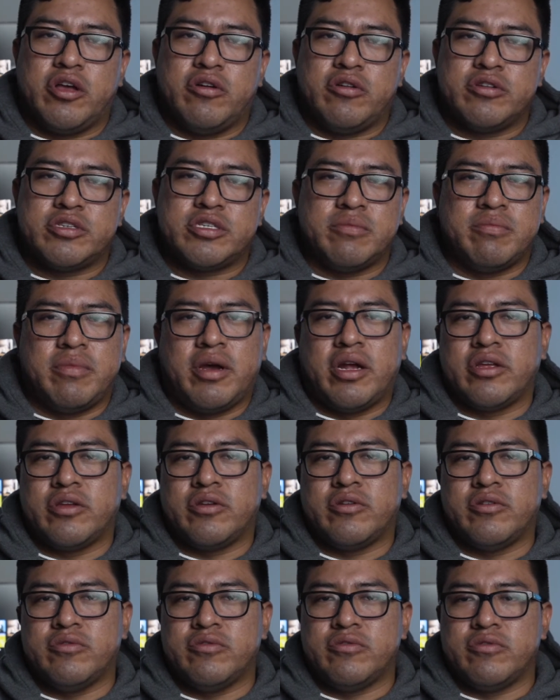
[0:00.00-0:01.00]
Somebody
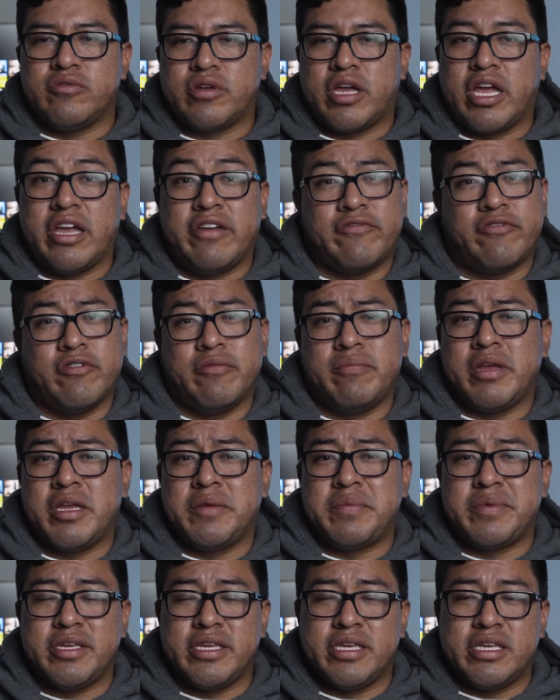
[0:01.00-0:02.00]
who came from
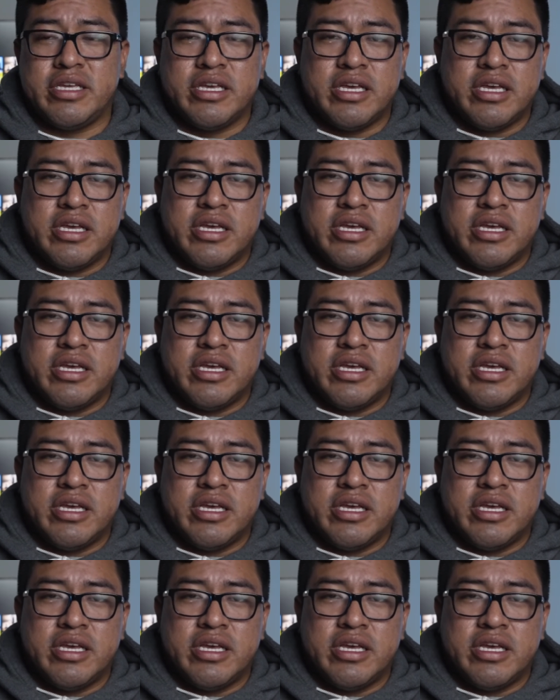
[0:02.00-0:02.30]
maybe